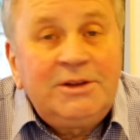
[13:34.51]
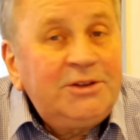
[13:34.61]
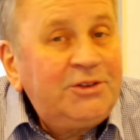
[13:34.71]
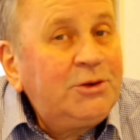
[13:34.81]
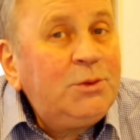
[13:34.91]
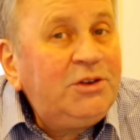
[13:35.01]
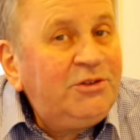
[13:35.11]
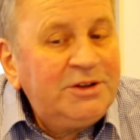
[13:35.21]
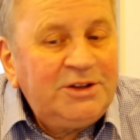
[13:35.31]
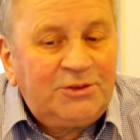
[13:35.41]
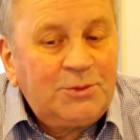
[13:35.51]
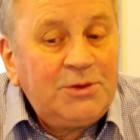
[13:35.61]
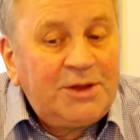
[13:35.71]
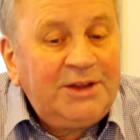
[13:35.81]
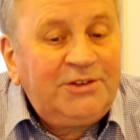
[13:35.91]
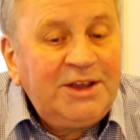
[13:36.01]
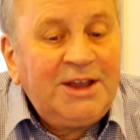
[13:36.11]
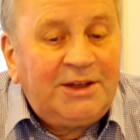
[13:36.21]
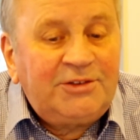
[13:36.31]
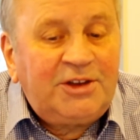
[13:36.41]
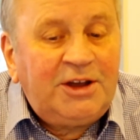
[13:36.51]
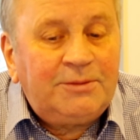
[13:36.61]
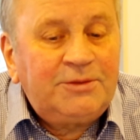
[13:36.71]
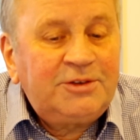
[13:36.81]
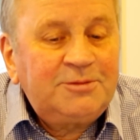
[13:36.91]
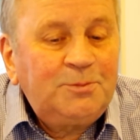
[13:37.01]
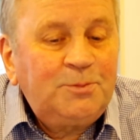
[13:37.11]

It's a question that's worth asking ourselves.